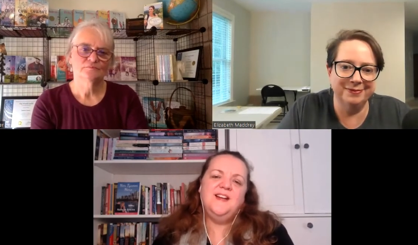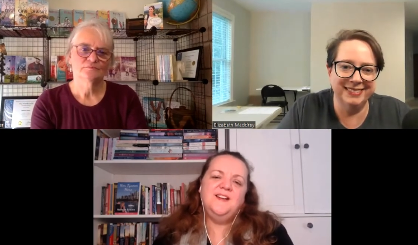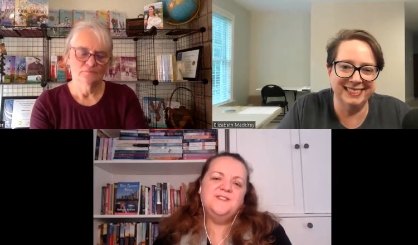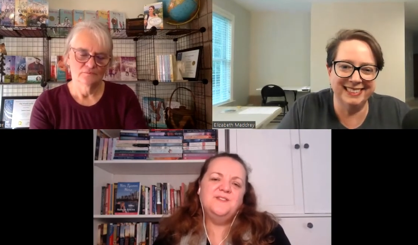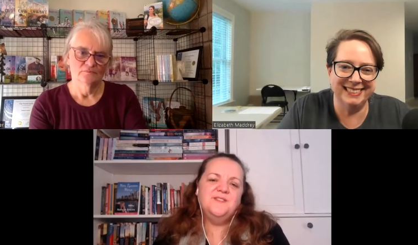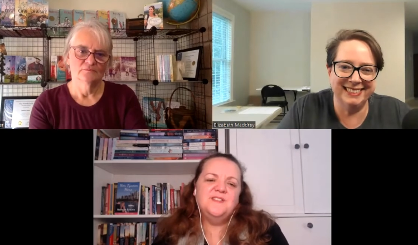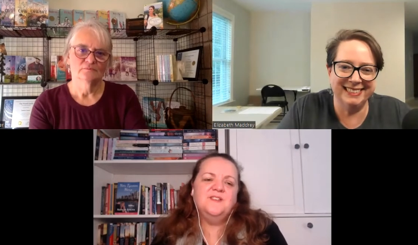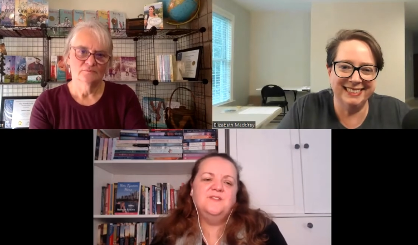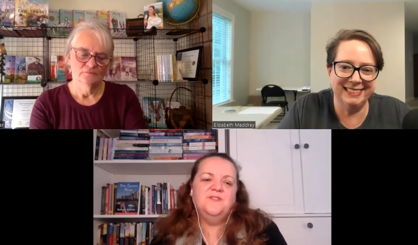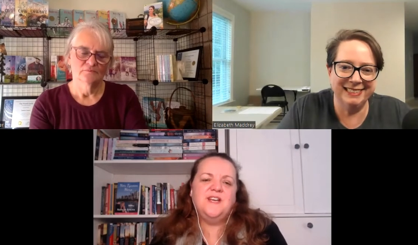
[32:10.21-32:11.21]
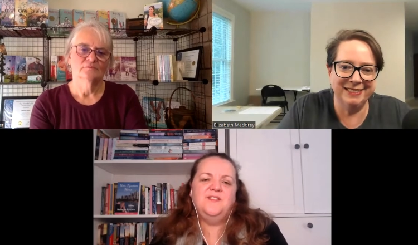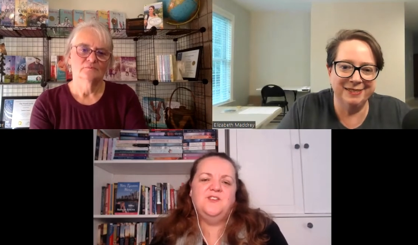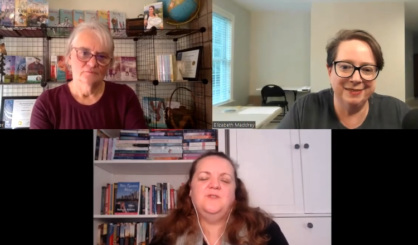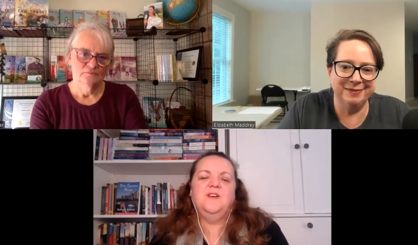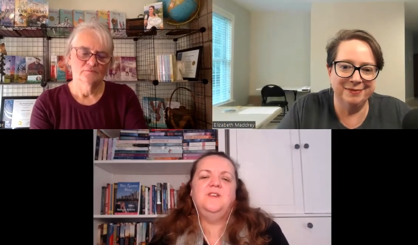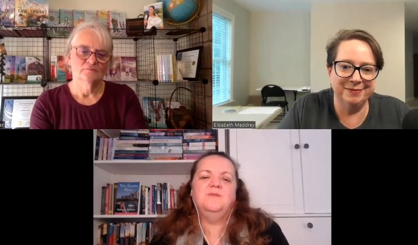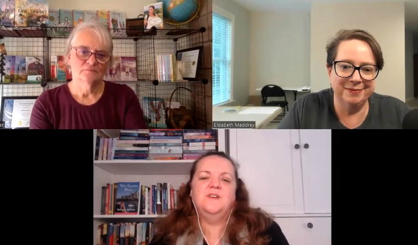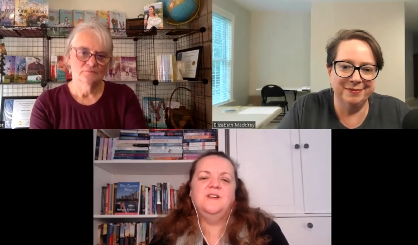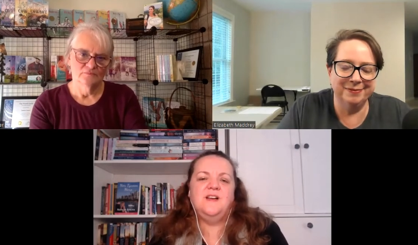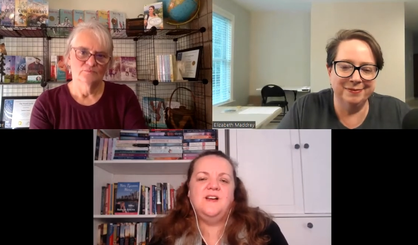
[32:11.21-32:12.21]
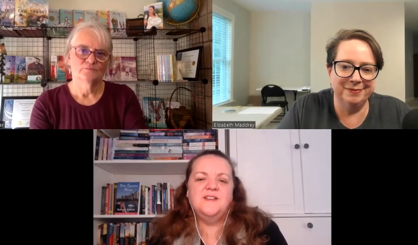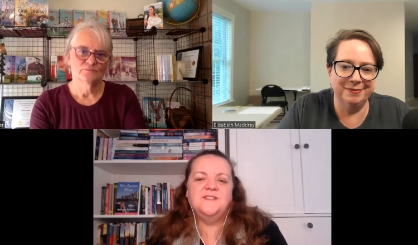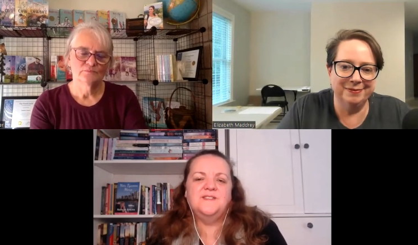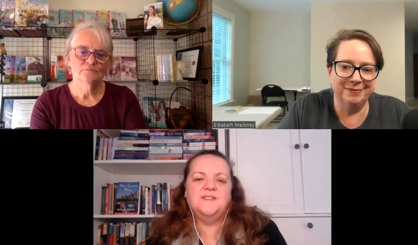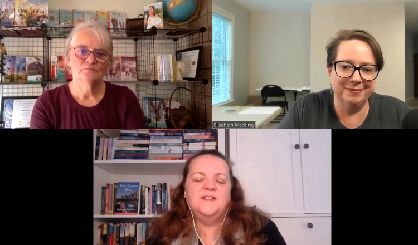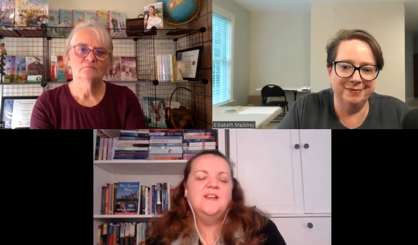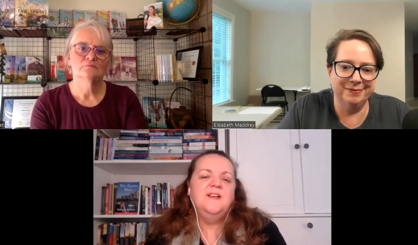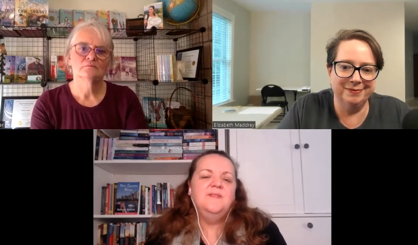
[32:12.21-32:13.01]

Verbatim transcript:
Speaker 1: And it's not until down the track you realize that